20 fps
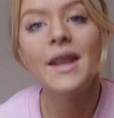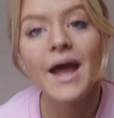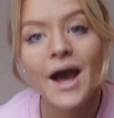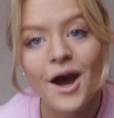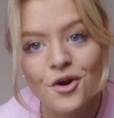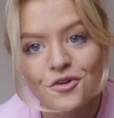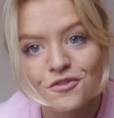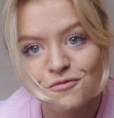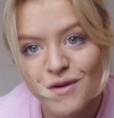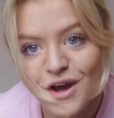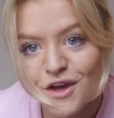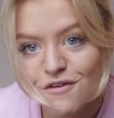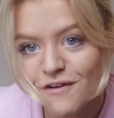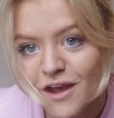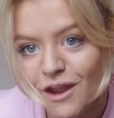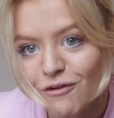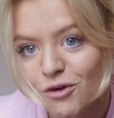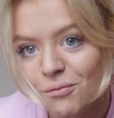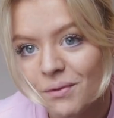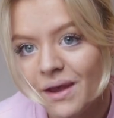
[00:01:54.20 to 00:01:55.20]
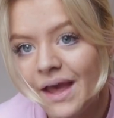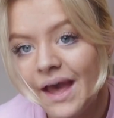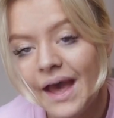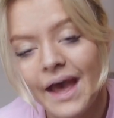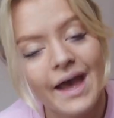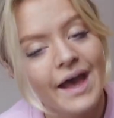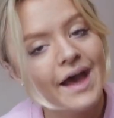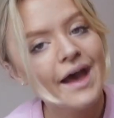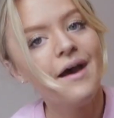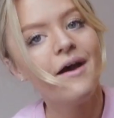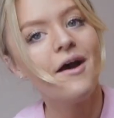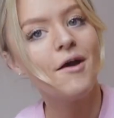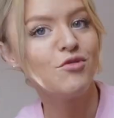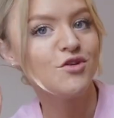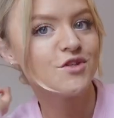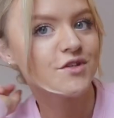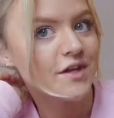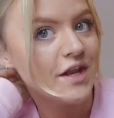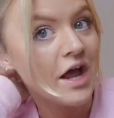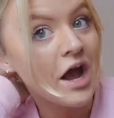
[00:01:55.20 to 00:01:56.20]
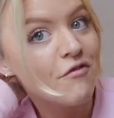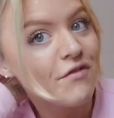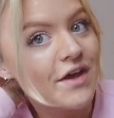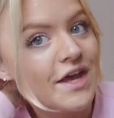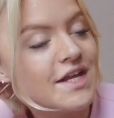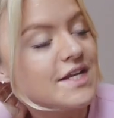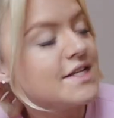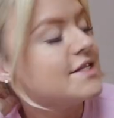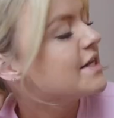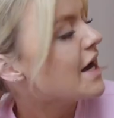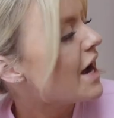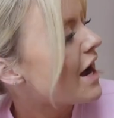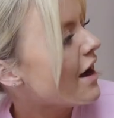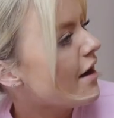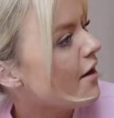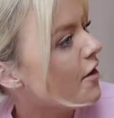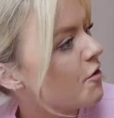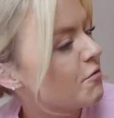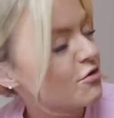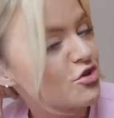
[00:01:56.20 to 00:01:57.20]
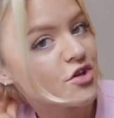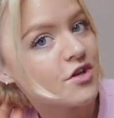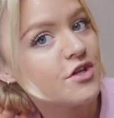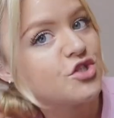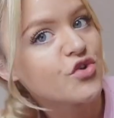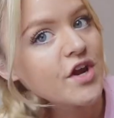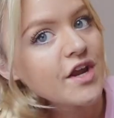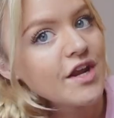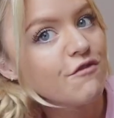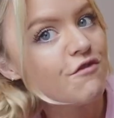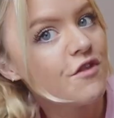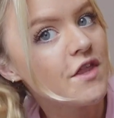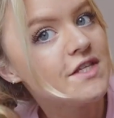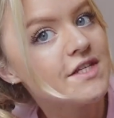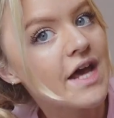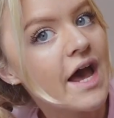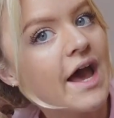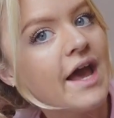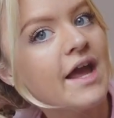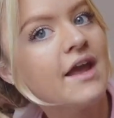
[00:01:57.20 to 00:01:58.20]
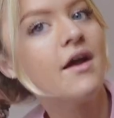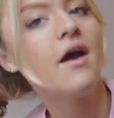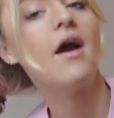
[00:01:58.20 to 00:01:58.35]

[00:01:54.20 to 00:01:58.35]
Now for my favourite bit, hair. I'm just going to have it down, I'm just going to straighten it for the day.